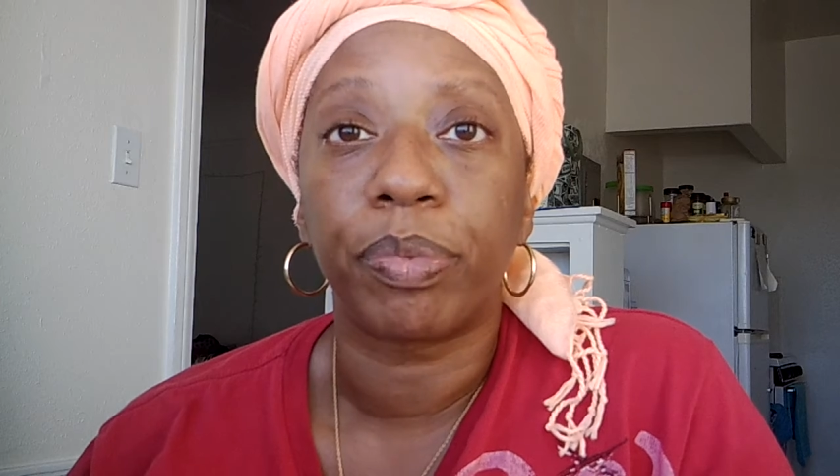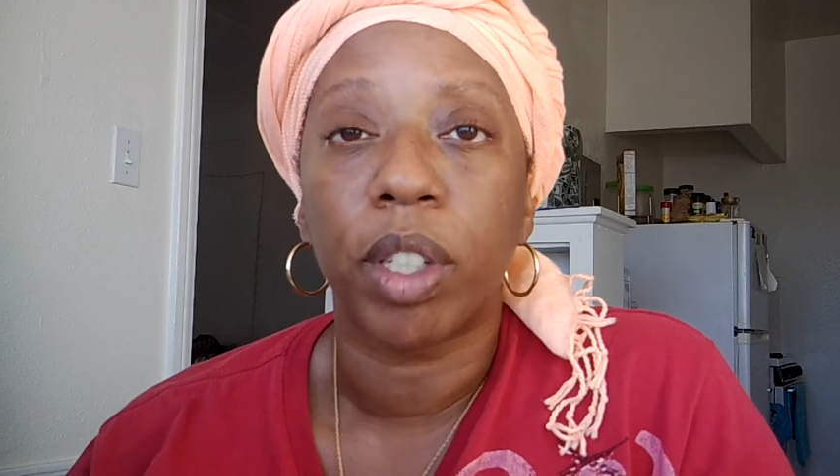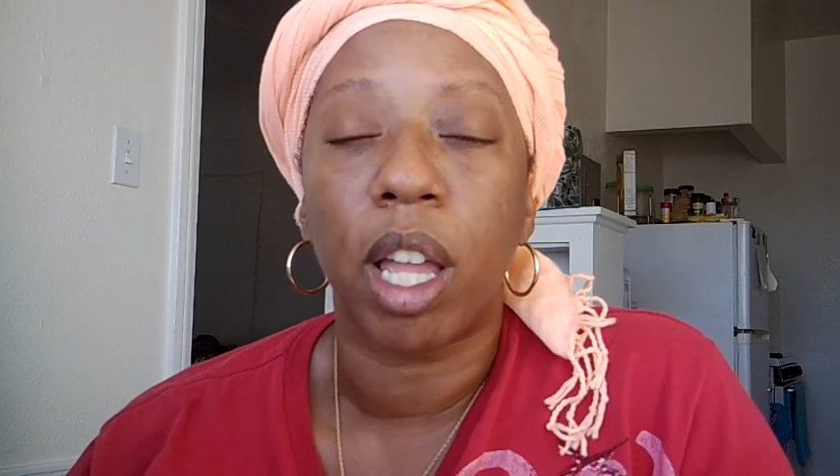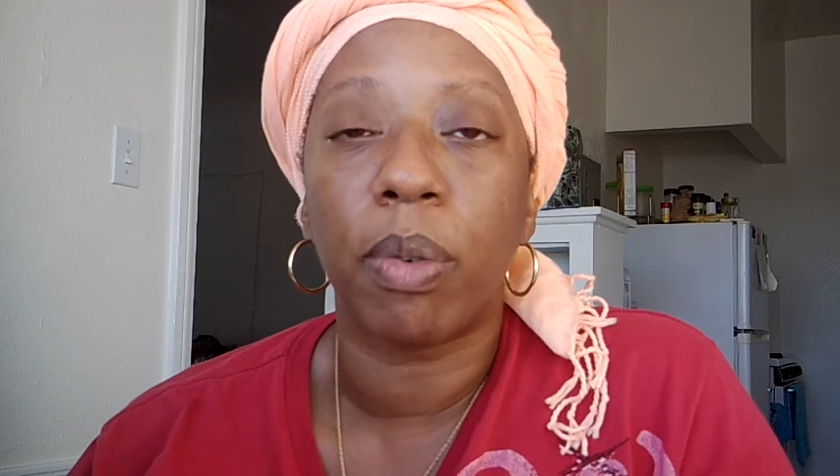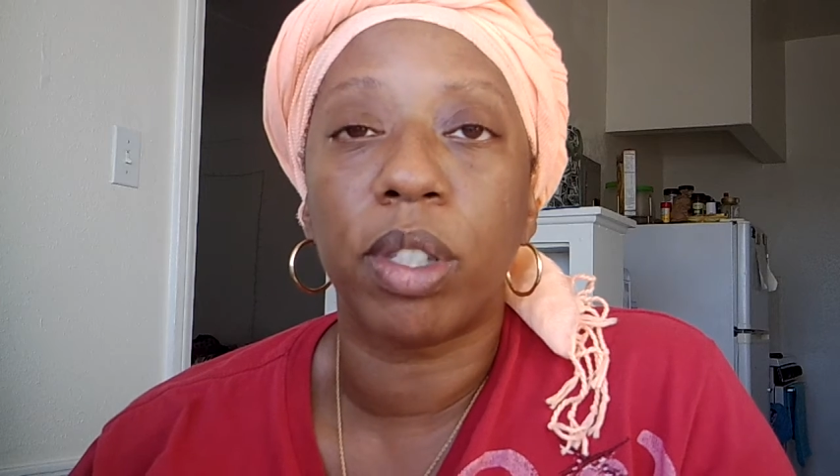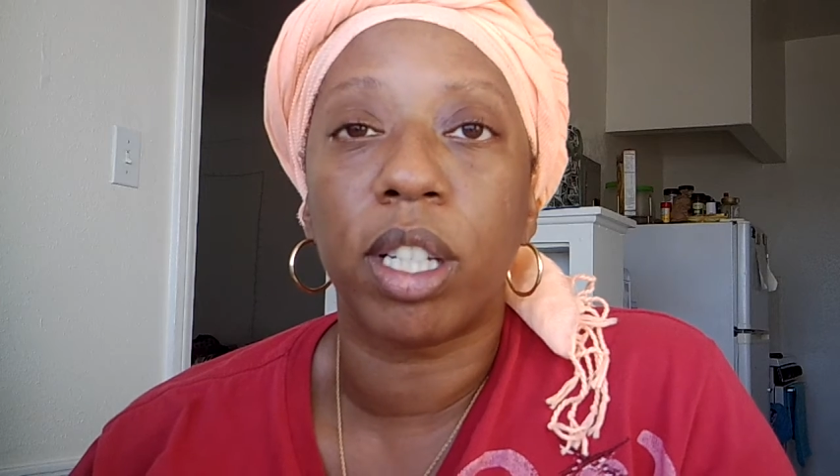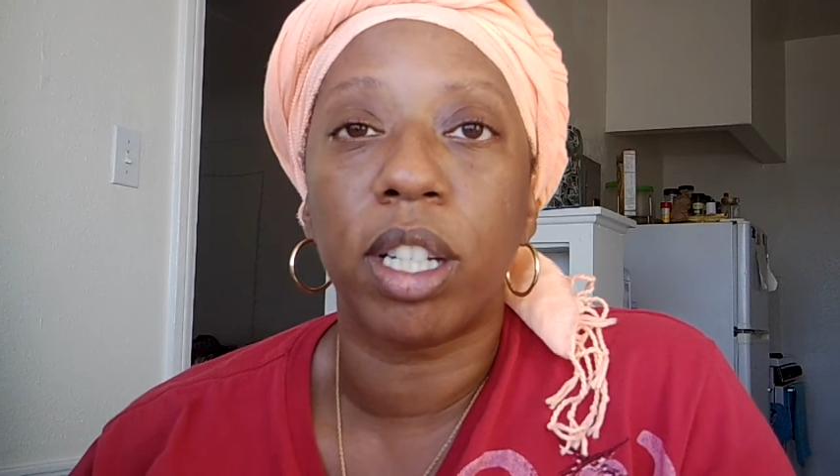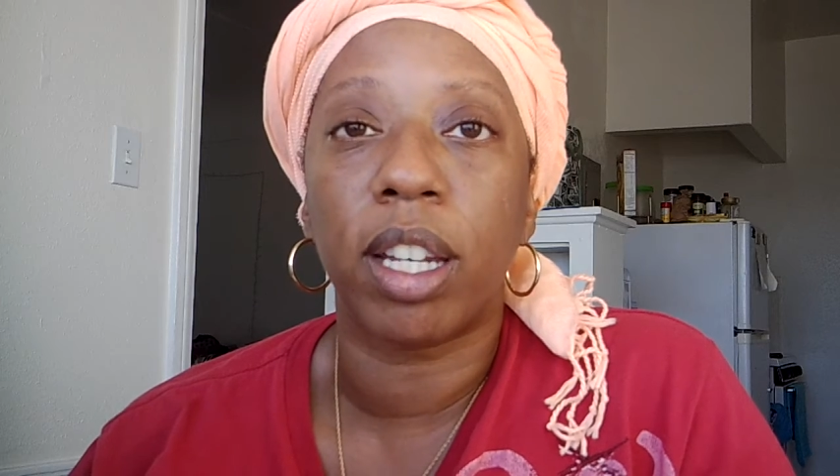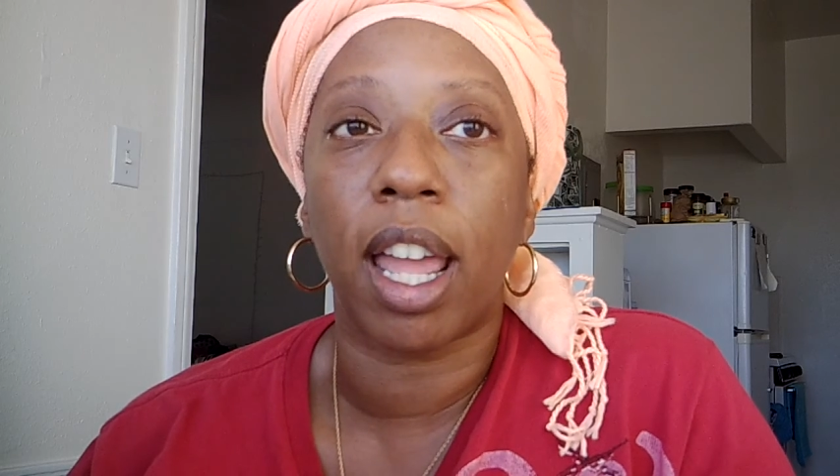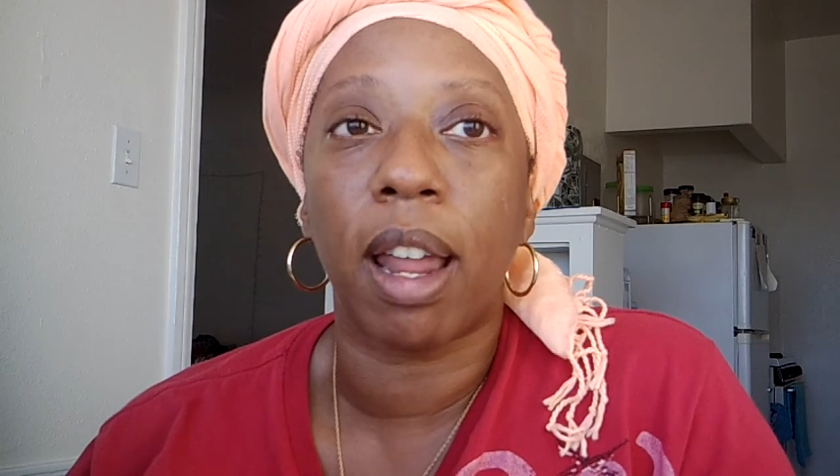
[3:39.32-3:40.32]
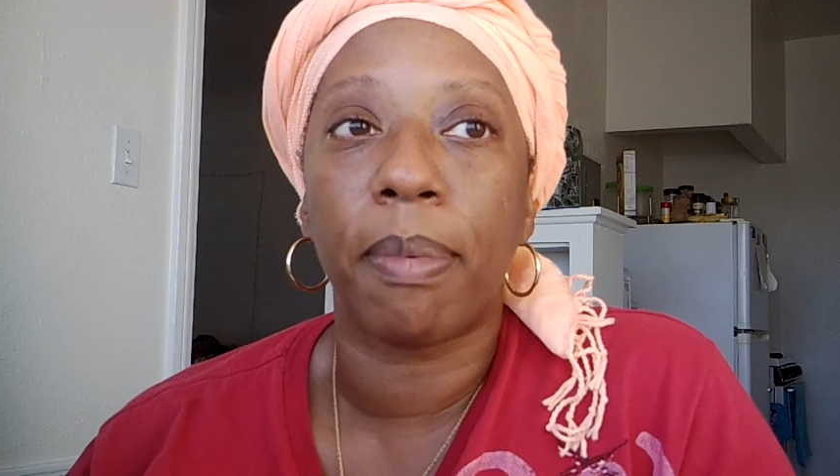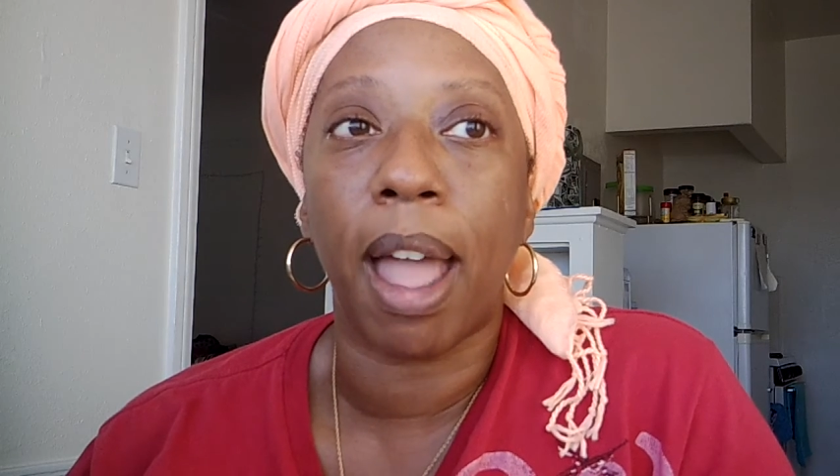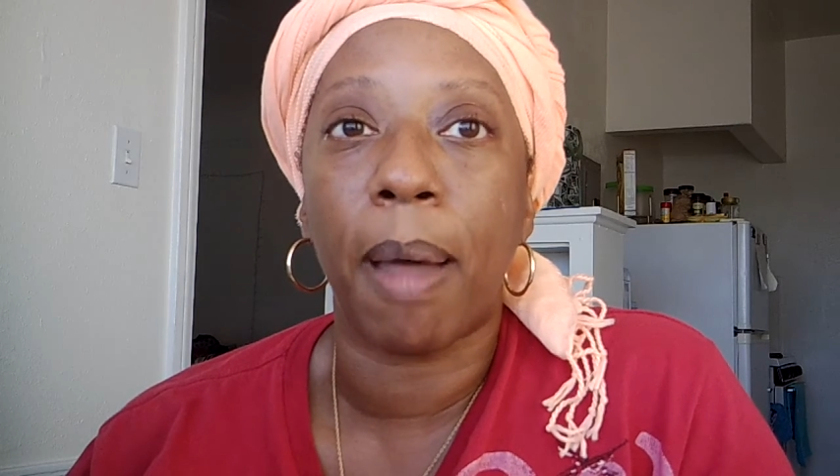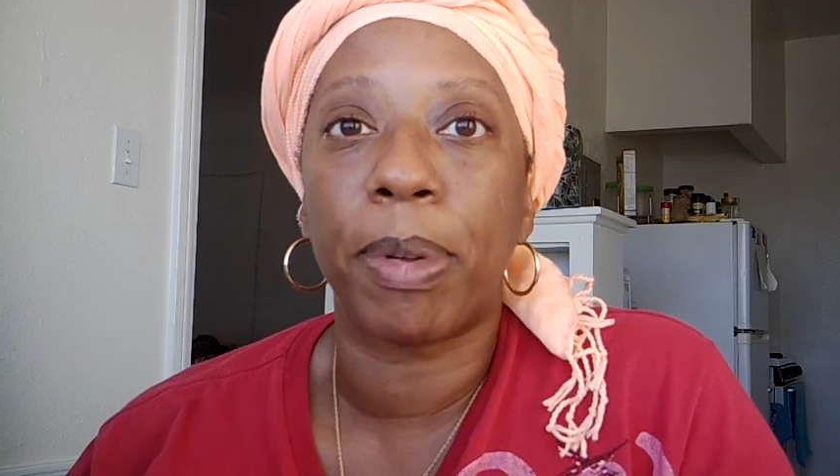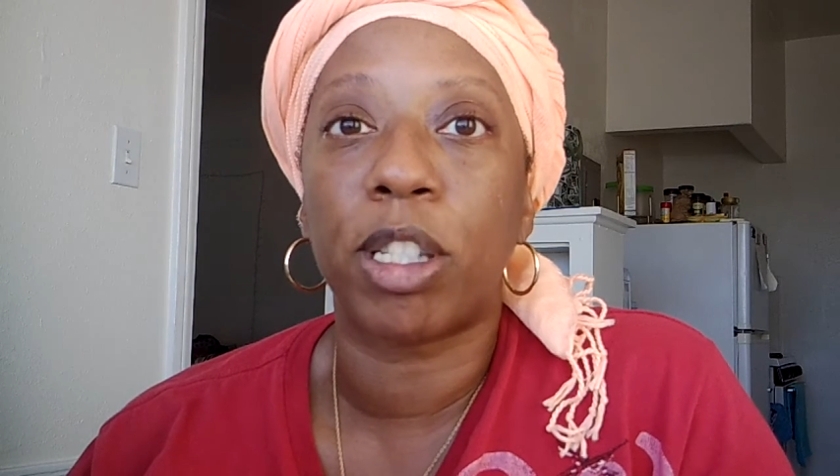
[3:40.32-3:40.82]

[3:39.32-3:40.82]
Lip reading: It was good, and I'm happy.